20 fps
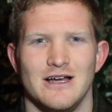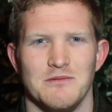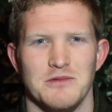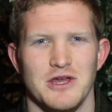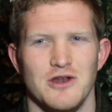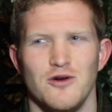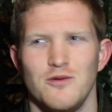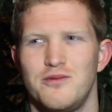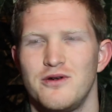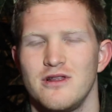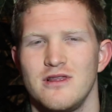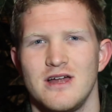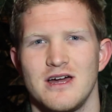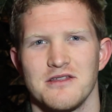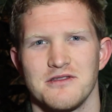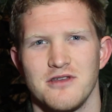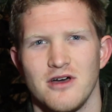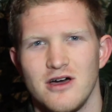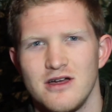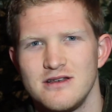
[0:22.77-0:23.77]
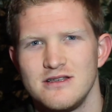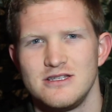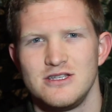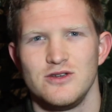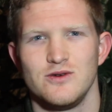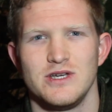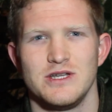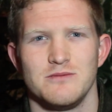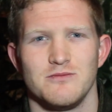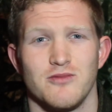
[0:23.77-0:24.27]
They don't put a lot of thought
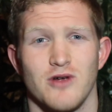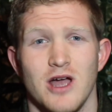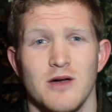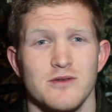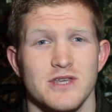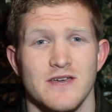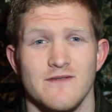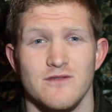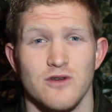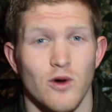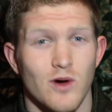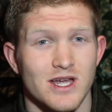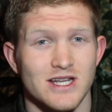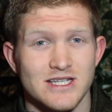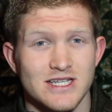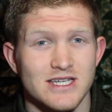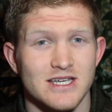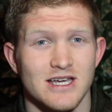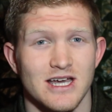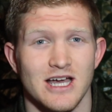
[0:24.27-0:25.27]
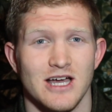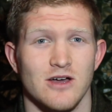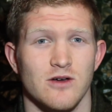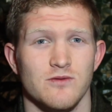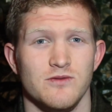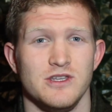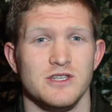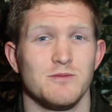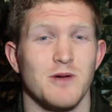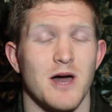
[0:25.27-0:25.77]
into it and probably have no idea how
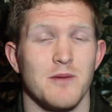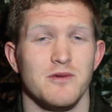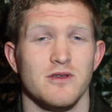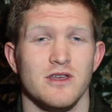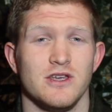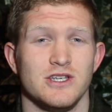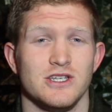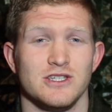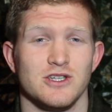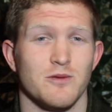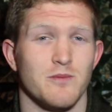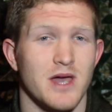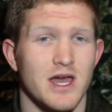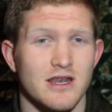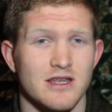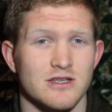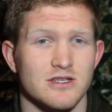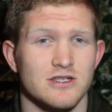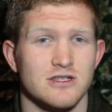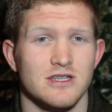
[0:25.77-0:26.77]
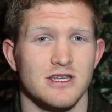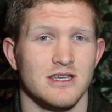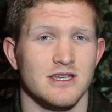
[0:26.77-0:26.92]
these populations are managed